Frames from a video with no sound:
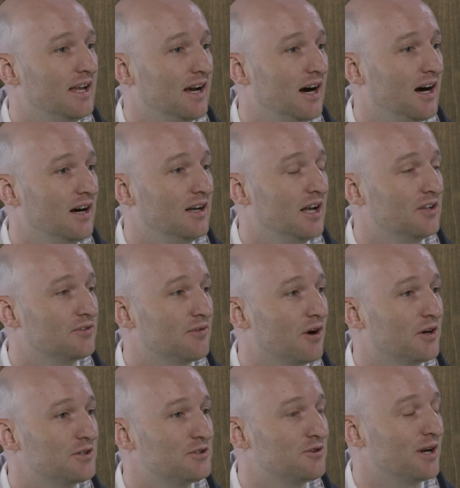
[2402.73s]
as
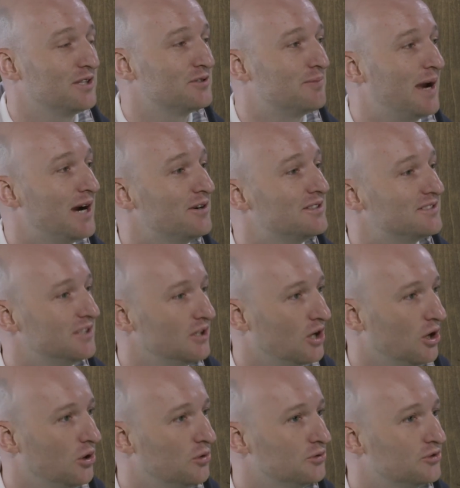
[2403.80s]
far as transparency
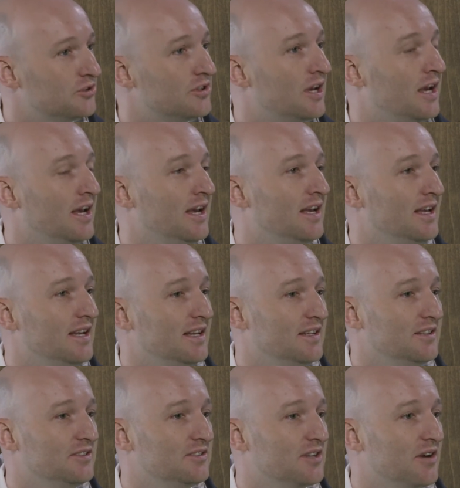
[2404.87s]
goes
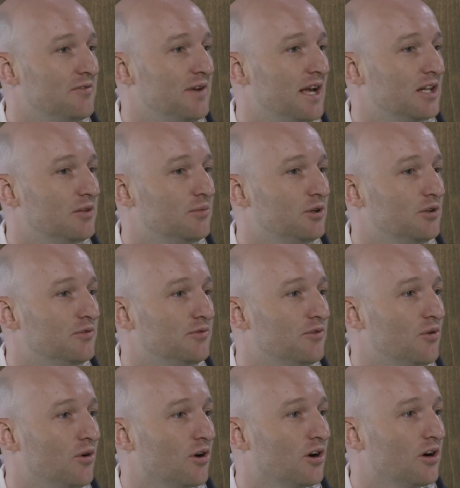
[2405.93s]
is available
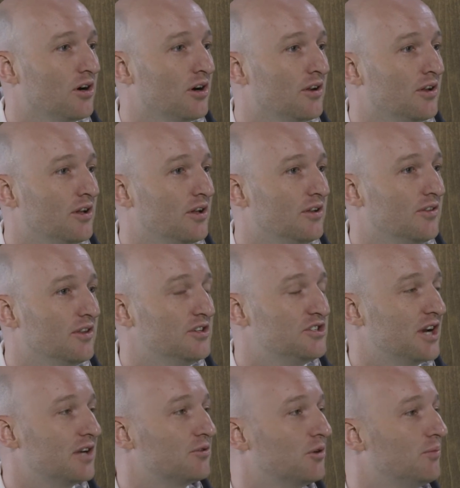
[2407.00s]
for the
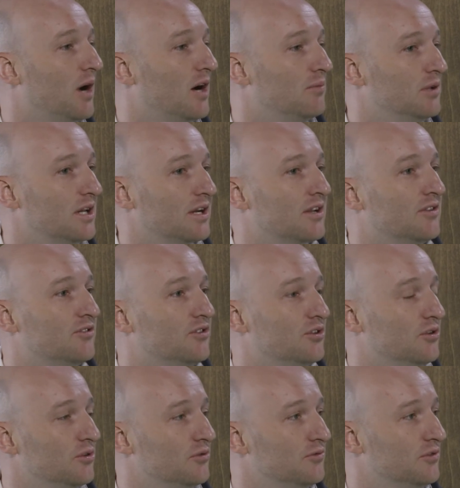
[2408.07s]
general public
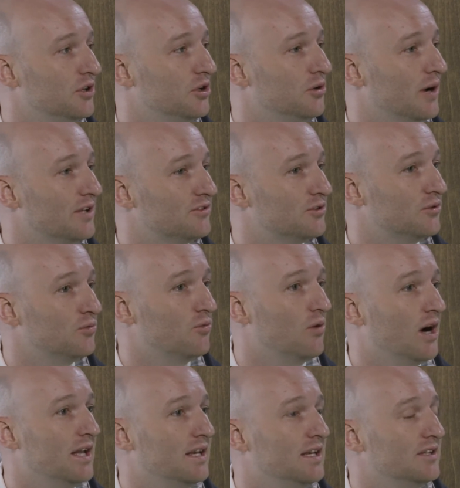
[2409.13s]
to view as to
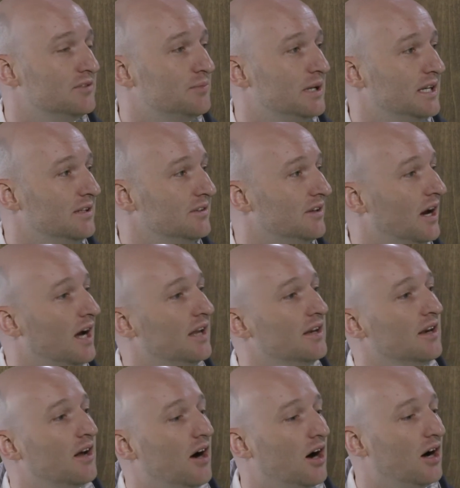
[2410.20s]
what is being
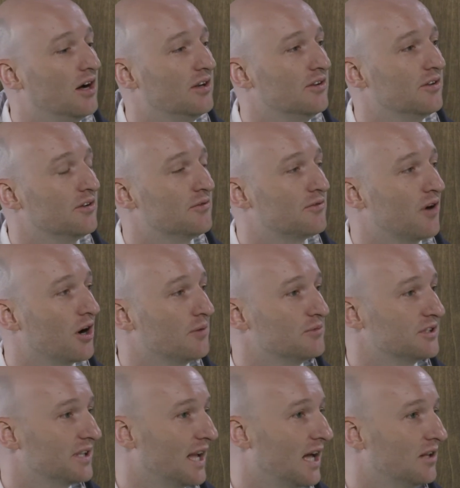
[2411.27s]
done on the
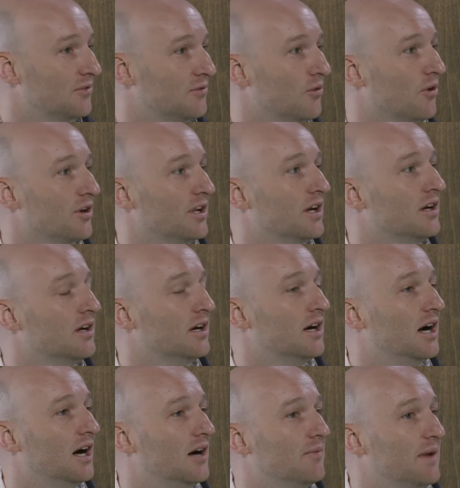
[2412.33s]
farms in California,
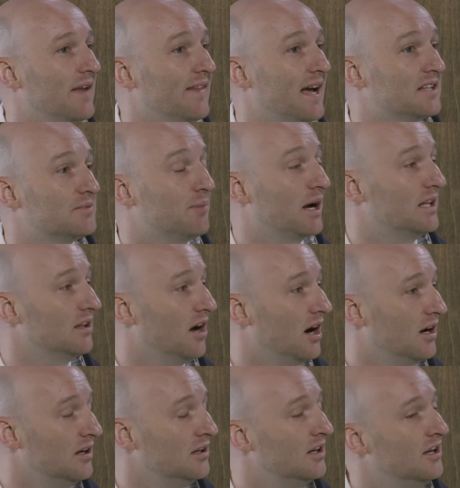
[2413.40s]
and that's by law.